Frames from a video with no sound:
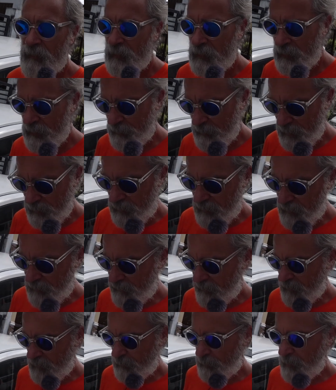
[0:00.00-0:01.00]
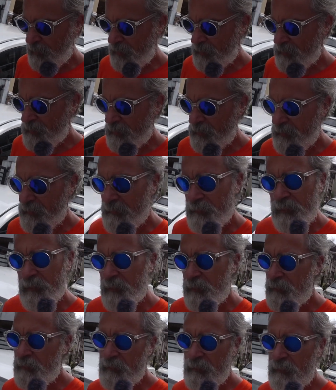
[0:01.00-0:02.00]
come here to the Philippines, and
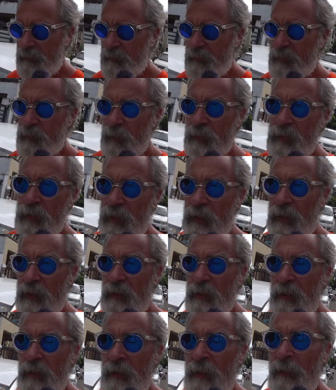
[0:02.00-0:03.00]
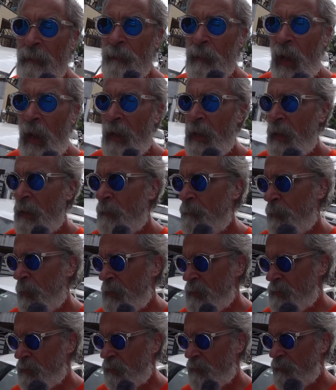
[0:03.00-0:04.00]
it's what you get. I had a
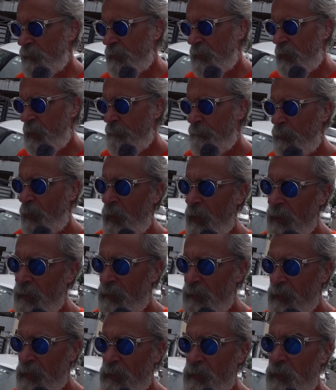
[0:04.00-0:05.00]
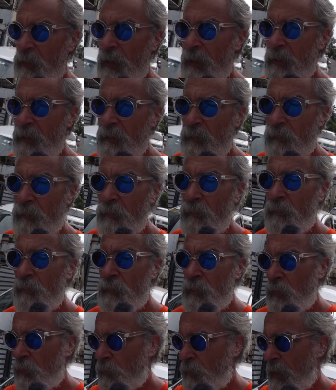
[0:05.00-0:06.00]
bicycle that I bought just so I could
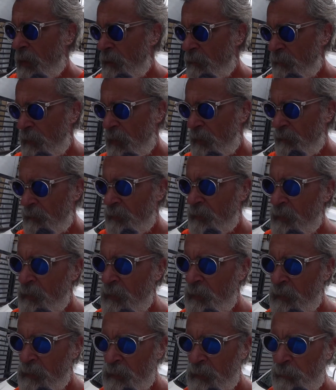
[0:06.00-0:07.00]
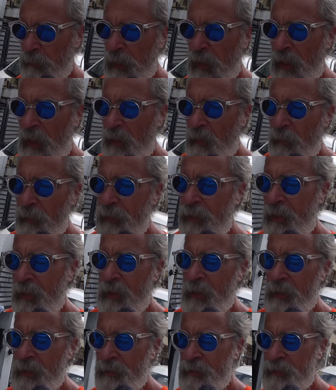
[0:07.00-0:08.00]
ride around the block with the
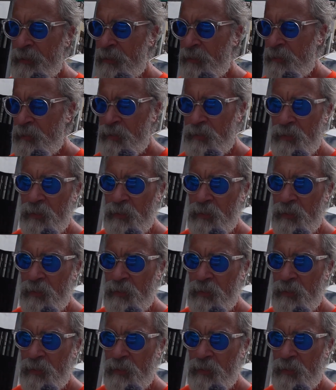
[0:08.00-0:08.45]
kids. Just